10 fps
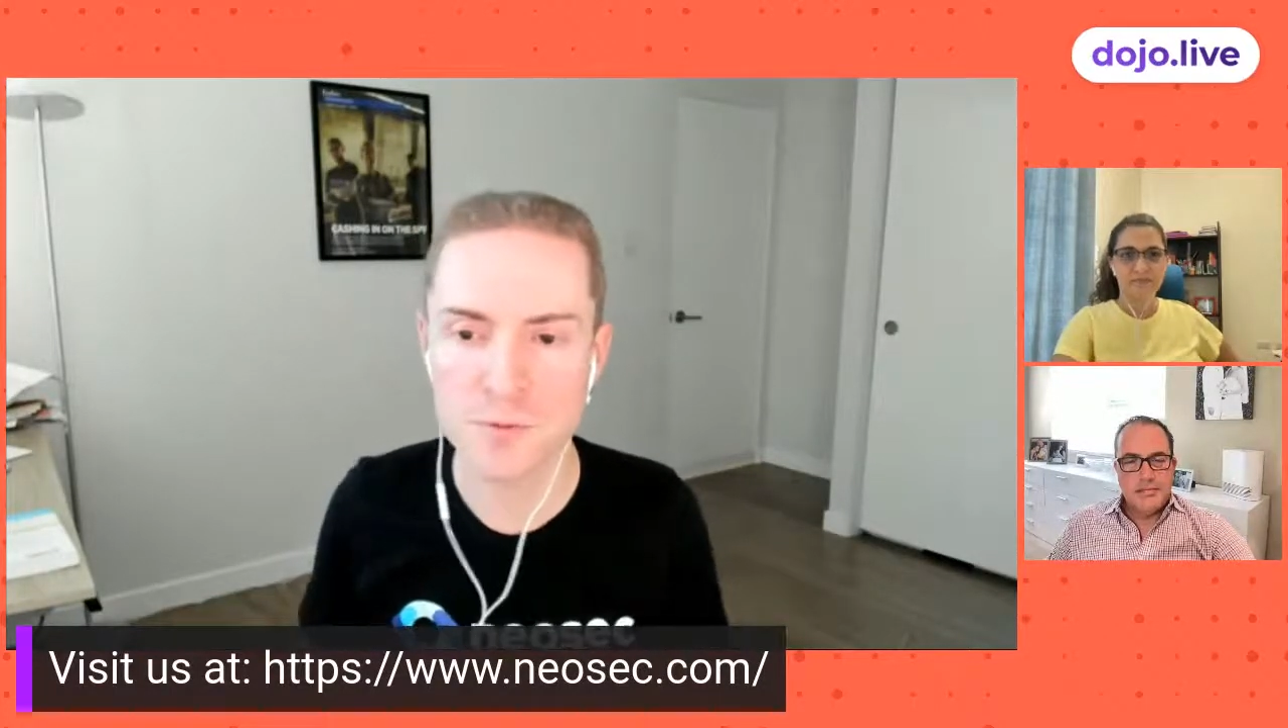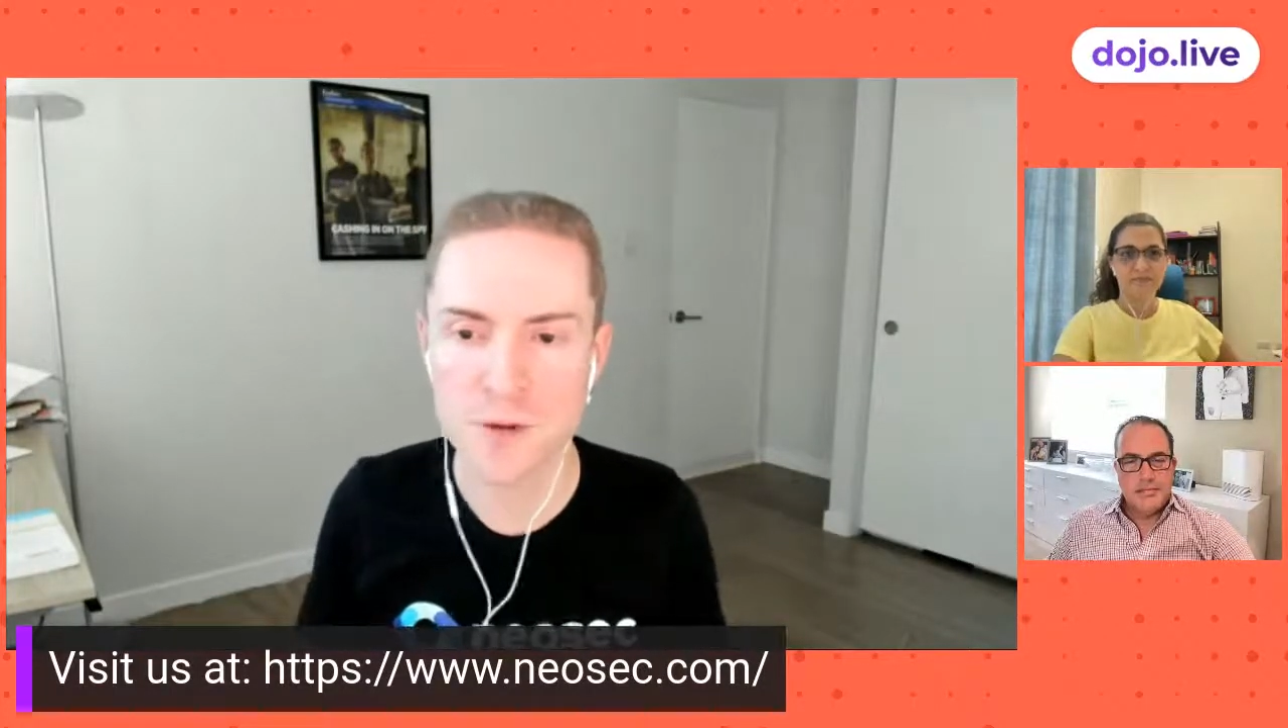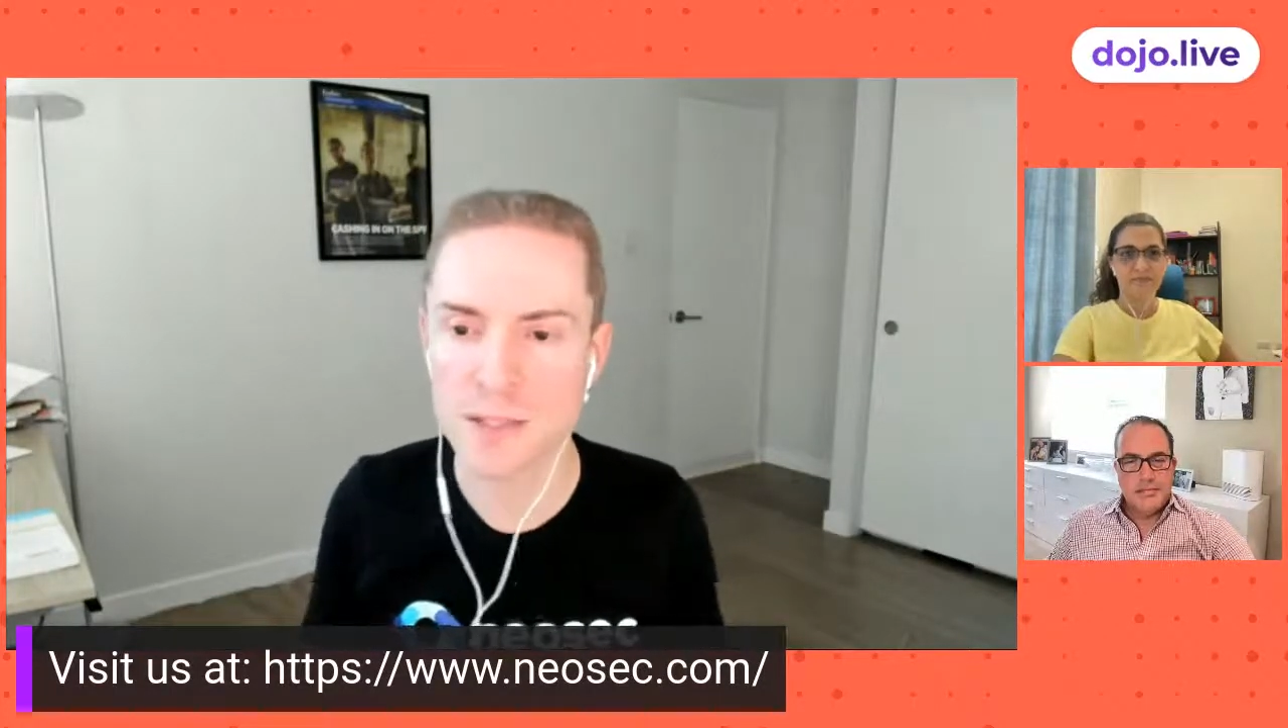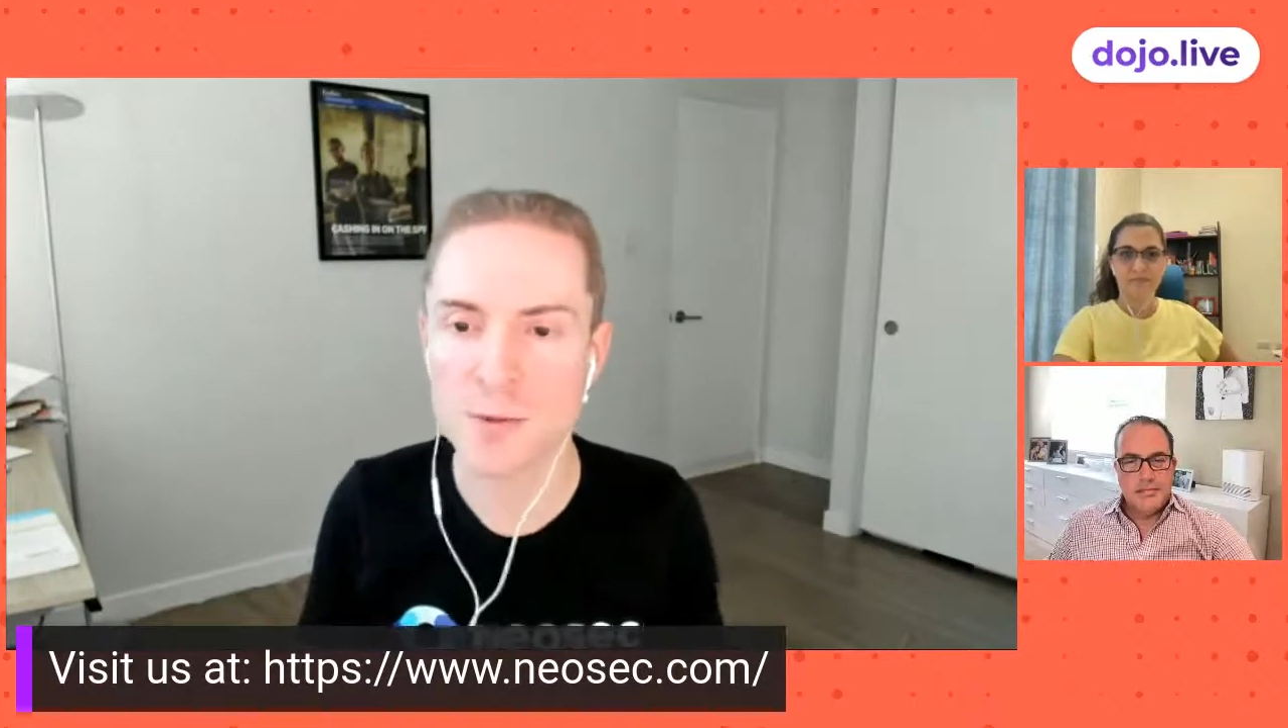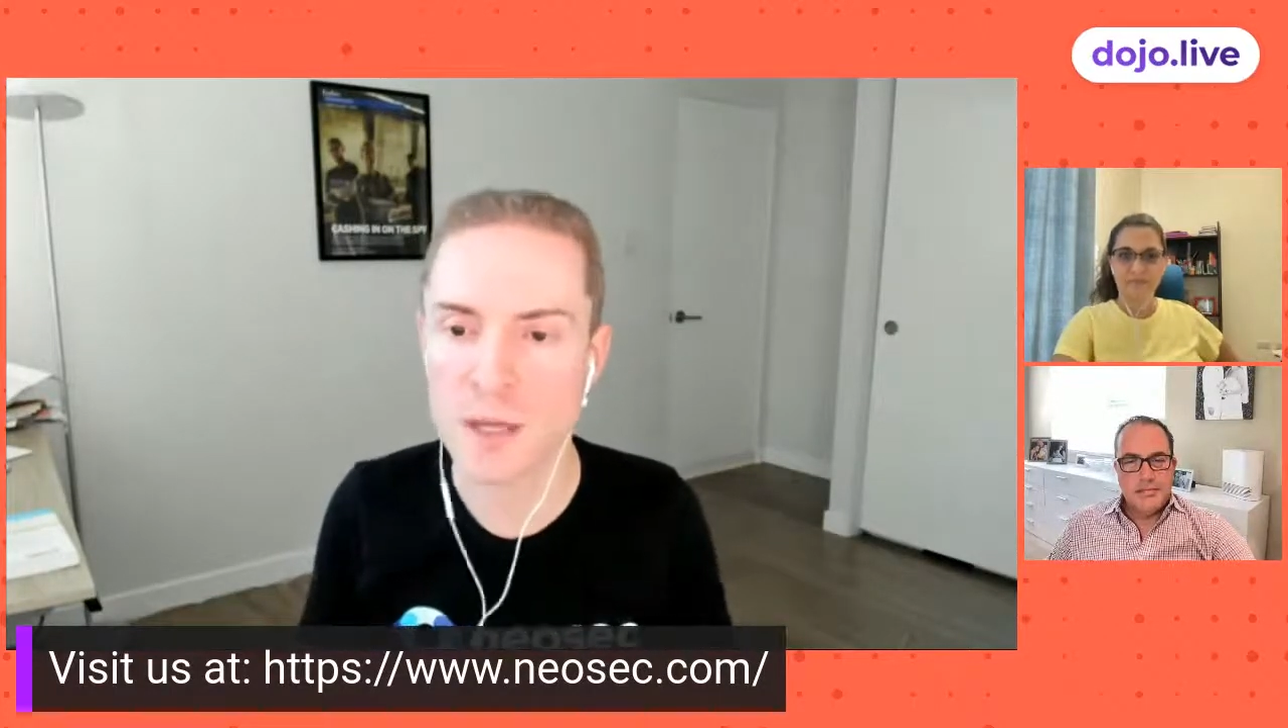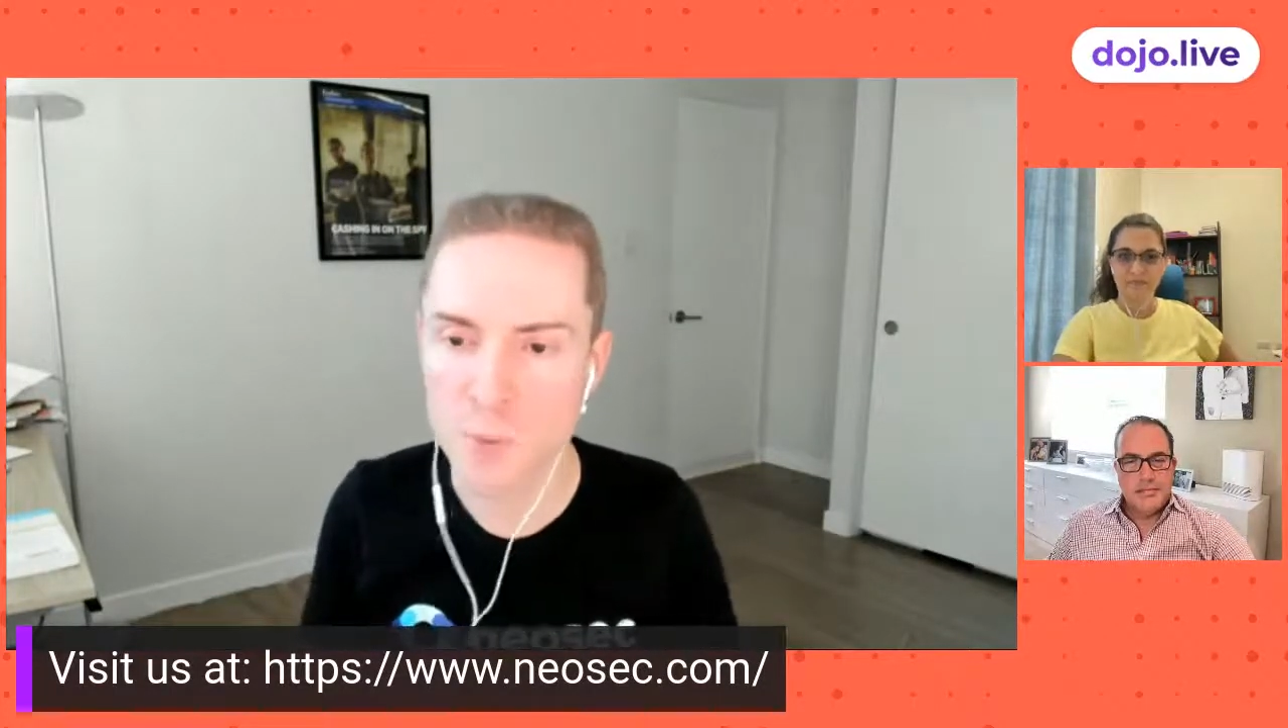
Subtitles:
find the right